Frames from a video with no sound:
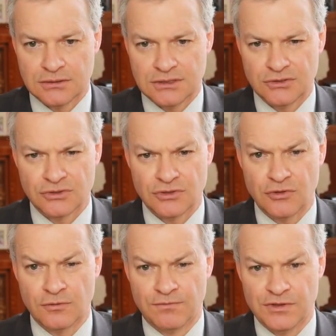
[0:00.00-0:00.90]
It's not an
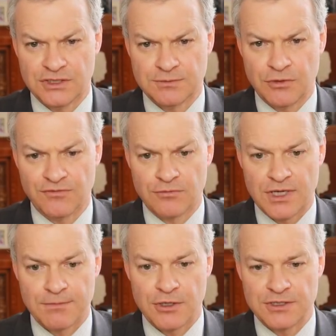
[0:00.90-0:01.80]
obvious spot for
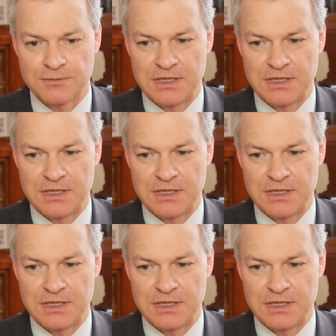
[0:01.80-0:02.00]
my opponent